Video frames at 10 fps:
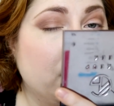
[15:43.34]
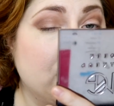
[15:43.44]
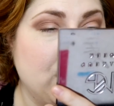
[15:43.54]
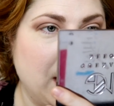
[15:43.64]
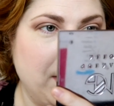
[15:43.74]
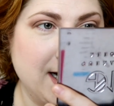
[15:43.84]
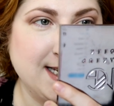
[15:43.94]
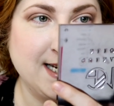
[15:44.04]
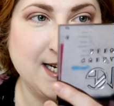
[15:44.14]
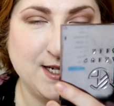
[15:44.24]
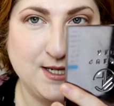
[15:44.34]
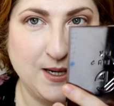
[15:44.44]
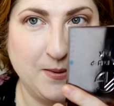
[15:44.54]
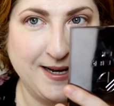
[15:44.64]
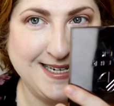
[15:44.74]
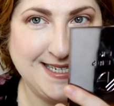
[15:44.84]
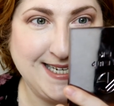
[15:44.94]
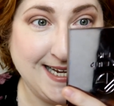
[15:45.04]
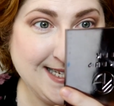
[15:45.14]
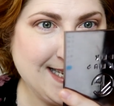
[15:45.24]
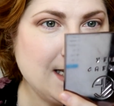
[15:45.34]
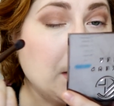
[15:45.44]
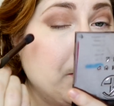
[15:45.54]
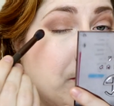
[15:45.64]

with the shade because it is so intense.